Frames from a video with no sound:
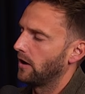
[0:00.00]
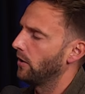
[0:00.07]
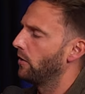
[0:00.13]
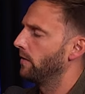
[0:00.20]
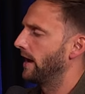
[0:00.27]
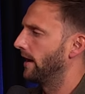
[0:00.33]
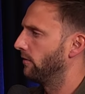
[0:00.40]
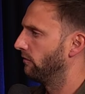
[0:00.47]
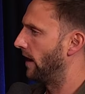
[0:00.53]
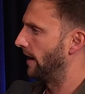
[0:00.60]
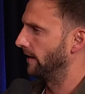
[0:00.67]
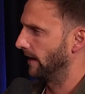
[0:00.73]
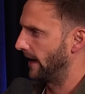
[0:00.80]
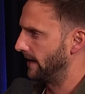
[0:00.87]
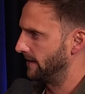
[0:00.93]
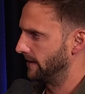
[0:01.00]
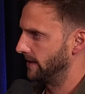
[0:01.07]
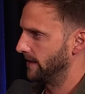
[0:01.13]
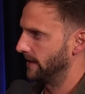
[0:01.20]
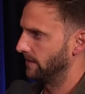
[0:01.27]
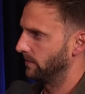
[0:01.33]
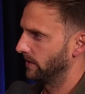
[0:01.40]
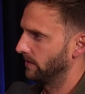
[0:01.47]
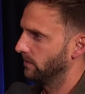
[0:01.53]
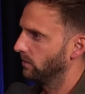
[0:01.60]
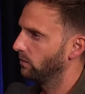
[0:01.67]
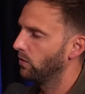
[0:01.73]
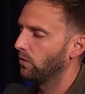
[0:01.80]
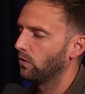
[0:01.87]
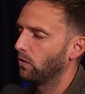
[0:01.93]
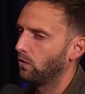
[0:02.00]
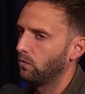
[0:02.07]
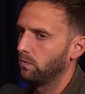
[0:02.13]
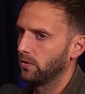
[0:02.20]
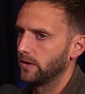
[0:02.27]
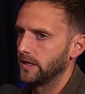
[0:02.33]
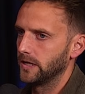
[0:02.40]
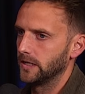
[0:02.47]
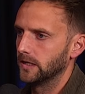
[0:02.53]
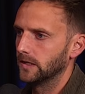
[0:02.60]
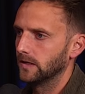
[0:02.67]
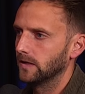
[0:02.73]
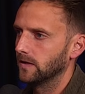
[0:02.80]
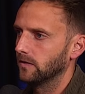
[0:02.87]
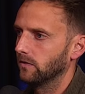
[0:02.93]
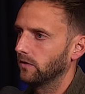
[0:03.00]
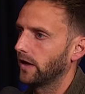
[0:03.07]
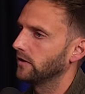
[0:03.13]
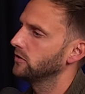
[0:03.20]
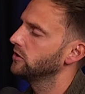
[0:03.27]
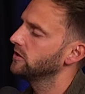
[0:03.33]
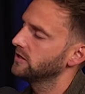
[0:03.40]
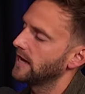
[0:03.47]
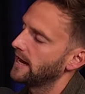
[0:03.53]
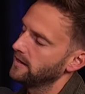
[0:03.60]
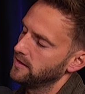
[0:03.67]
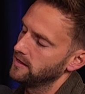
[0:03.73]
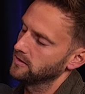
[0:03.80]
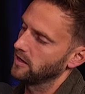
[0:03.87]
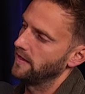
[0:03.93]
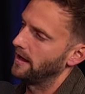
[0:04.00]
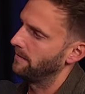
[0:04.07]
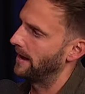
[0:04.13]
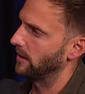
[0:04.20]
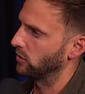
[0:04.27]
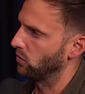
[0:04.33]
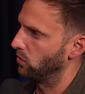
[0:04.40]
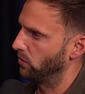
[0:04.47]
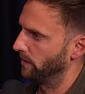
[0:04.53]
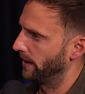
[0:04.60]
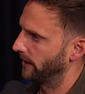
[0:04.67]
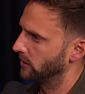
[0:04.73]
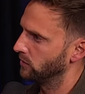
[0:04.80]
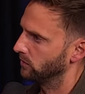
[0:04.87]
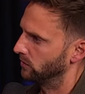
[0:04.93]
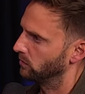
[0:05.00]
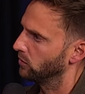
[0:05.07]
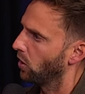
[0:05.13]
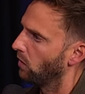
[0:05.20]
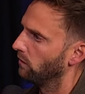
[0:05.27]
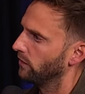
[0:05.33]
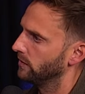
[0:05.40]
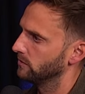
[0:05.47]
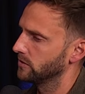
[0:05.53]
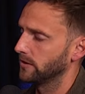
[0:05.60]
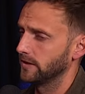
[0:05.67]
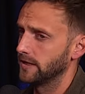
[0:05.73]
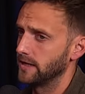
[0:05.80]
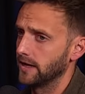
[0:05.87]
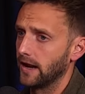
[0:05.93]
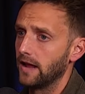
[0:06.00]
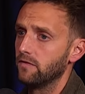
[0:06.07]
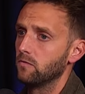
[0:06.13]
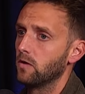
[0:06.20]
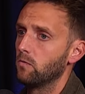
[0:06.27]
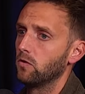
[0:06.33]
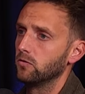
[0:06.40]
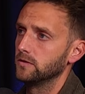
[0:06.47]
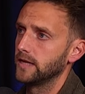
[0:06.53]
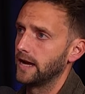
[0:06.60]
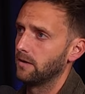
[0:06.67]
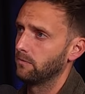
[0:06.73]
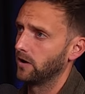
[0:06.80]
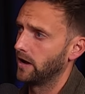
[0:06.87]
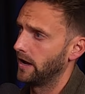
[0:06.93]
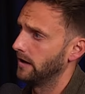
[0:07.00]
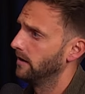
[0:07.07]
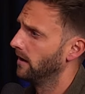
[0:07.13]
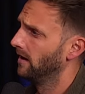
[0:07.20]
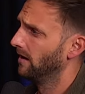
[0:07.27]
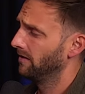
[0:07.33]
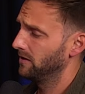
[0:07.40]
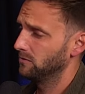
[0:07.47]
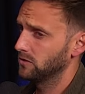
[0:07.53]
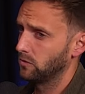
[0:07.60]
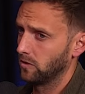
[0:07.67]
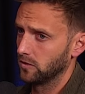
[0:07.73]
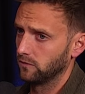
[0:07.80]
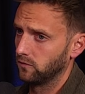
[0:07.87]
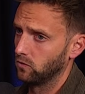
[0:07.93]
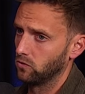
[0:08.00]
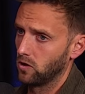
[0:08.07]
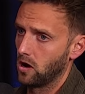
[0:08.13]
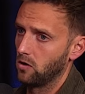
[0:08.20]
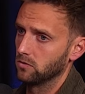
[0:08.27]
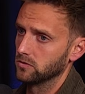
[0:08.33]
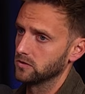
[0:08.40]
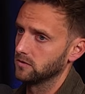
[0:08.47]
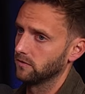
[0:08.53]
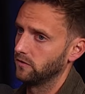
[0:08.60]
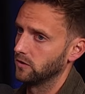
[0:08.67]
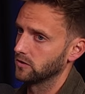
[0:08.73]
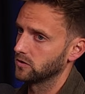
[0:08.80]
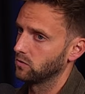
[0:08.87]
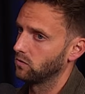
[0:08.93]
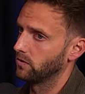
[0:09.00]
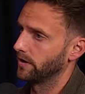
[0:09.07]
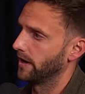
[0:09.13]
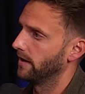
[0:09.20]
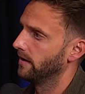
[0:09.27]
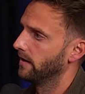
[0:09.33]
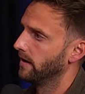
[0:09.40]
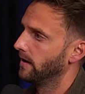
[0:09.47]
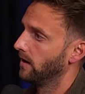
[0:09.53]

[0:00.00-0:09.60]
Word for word: I know we had a run late in the year, but we were all pretty like just saying things like that about Gawn. Like you, you were confident he was going to kick it, even when we were down by I think it was almost four goals in the first quarter.